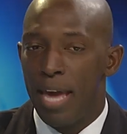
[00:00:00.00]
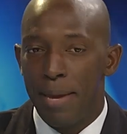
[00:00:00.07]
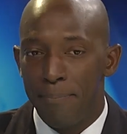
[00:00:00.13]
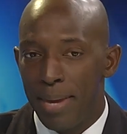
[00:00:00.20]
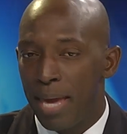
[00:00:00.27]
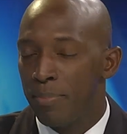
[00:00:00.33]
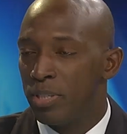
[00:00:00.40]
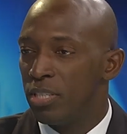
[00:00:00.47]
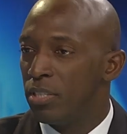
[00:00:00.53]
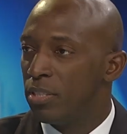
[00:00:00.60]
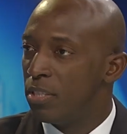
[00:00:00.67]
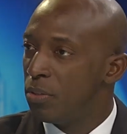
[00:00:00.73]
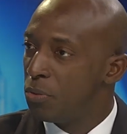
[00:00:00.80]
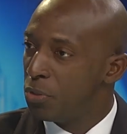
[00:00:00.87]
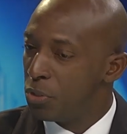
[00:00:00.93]
be able
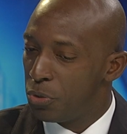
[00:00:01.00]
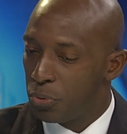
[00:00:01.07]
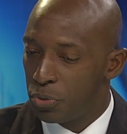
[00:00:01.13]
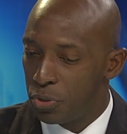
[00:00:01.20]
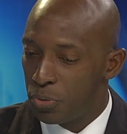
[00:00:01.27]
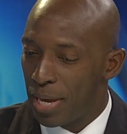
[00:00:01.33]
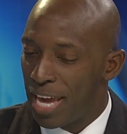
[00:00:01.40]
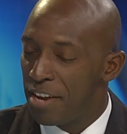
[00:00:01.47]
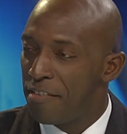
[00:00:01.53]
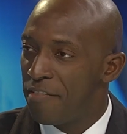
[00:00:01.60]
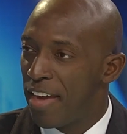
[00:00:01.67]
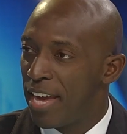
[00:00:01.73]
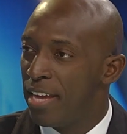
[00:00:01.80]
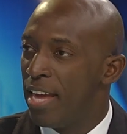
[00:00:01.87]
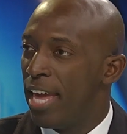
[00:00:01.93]
to
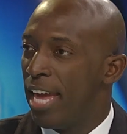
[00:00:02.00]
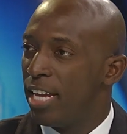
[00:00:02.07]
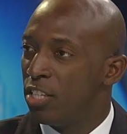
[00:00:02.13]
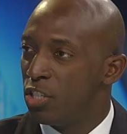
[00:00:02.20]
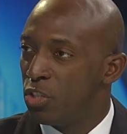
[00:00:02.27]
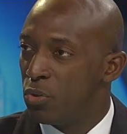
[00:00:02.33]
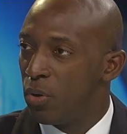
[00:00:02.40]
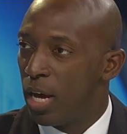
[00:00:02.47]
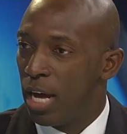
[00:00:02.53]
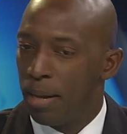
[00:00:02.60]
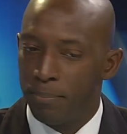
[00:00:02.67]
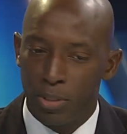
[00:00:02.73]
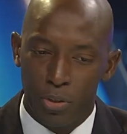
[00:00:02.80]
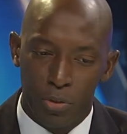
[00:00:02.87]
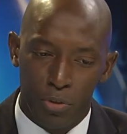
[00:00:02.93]
innovate and
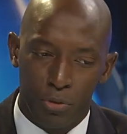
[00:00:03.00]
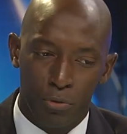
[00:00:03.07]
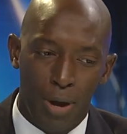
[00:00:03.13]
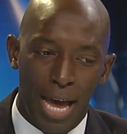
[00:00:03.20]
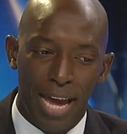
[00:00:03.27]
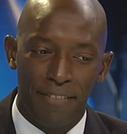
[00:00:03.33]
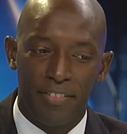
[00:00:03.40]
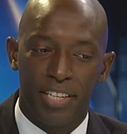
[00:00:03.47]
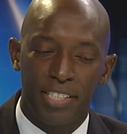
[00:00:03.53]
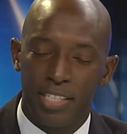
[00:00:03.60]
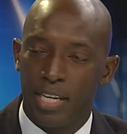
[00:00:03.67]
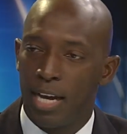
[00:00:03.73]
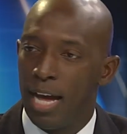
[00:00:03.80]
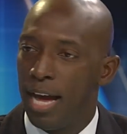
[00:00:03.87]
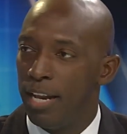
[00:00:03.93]
to drive this
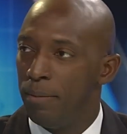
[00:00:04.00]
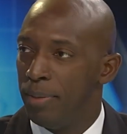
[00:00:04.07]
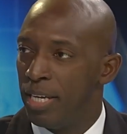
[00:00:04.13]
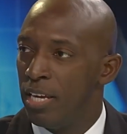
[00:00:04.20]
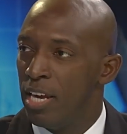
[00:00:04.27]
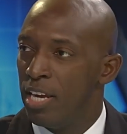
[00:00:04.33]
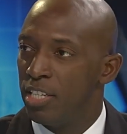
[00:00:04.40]
economy.